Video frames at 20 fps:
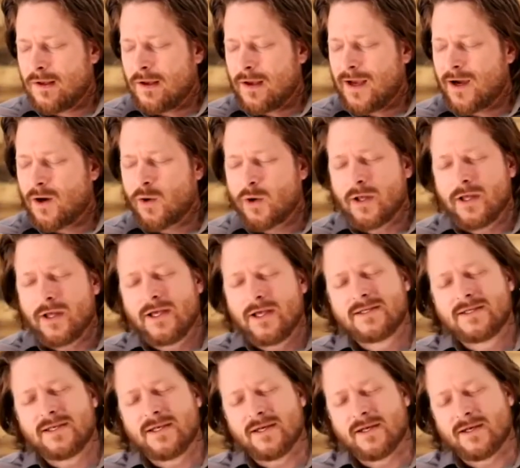How
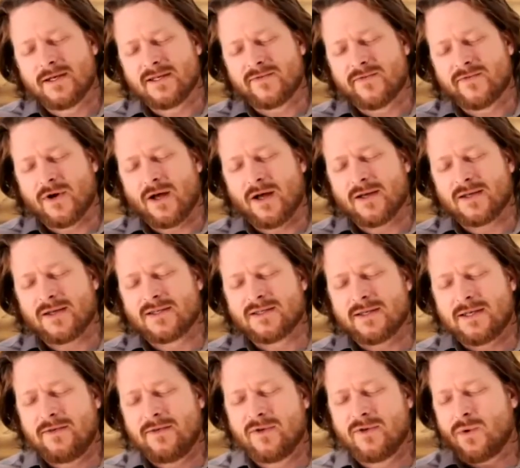easy it is for us,
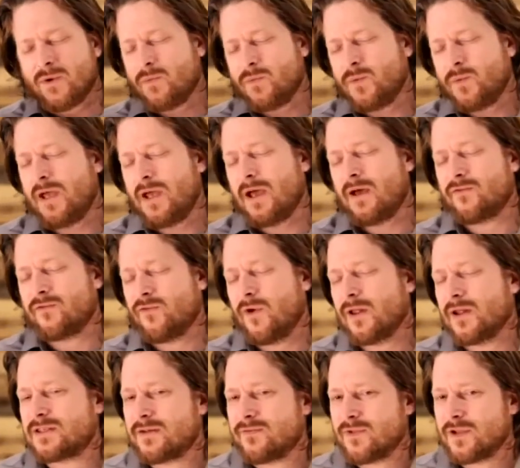even when we have
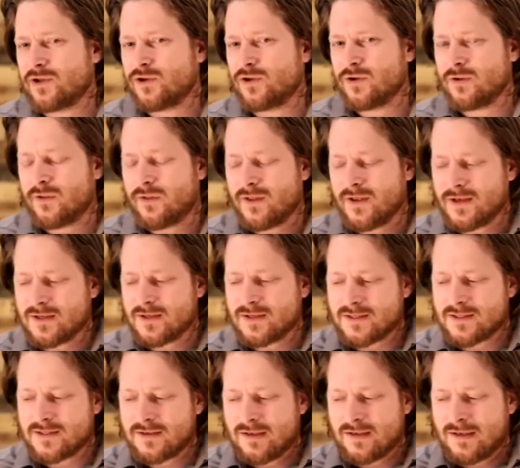relatively good
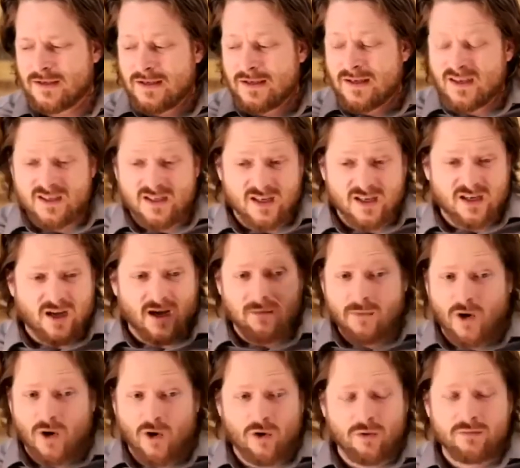things, to come
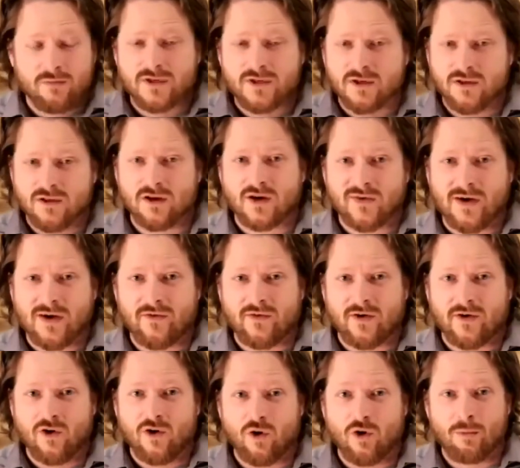home, to look around
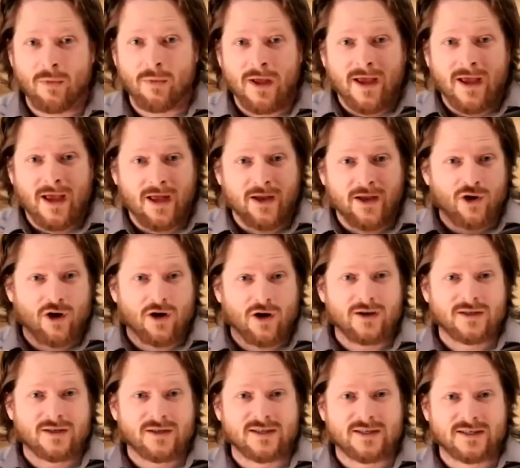our home, and
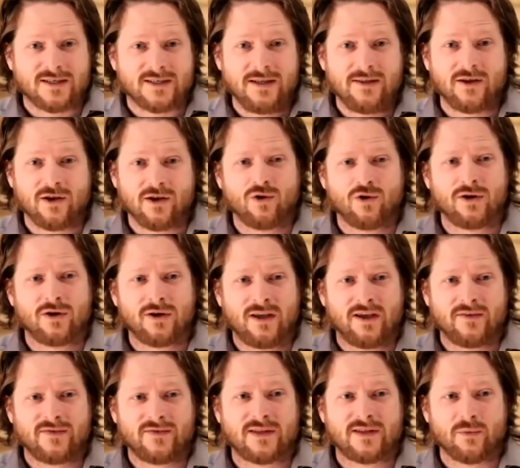not to see the good
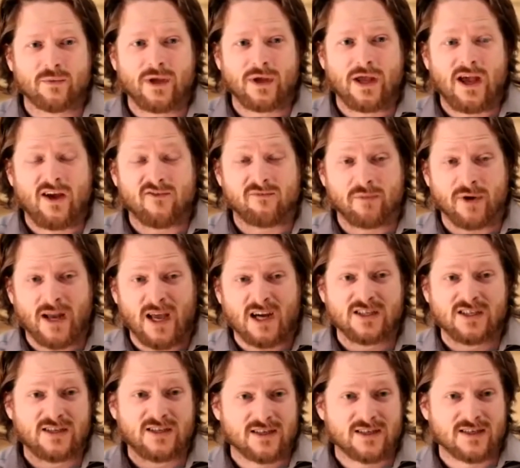gifts that we have, but
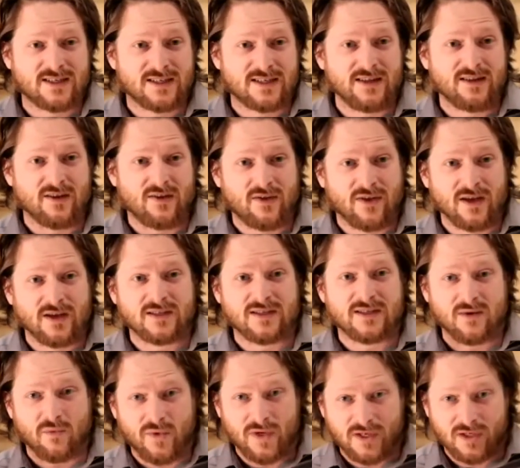actually to see the things
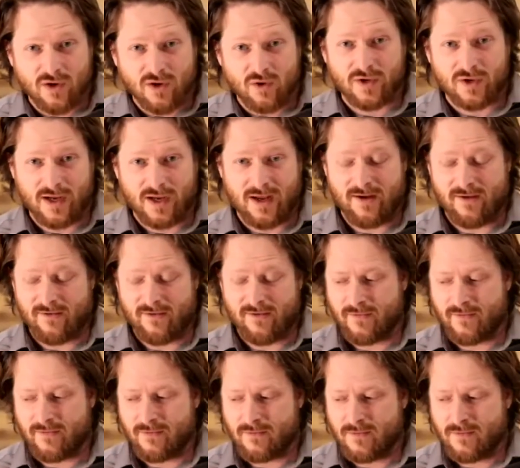that we don't have,